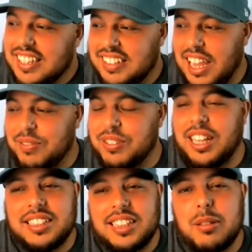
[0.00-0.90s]
See, I feel
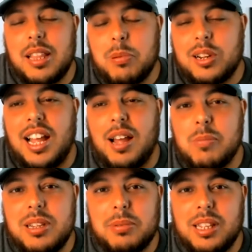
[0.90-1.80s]
like Leprechaun
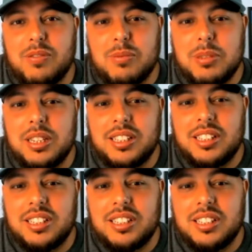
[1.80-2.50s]
would be up there for me.